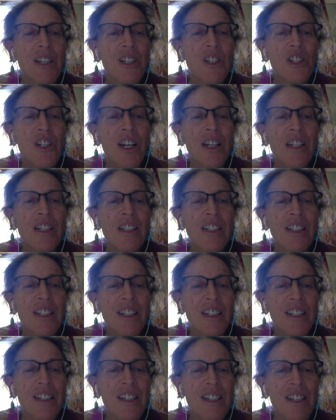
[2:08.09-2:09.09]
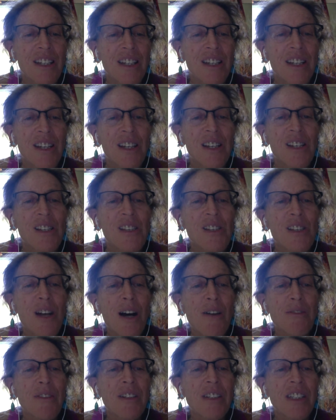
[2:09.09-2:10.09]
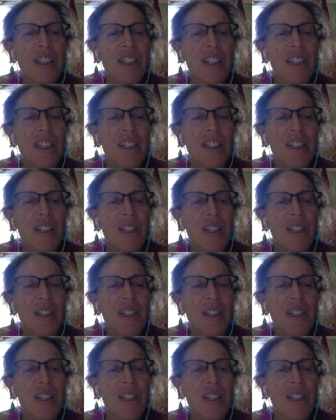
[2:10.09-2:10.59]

gently, softly.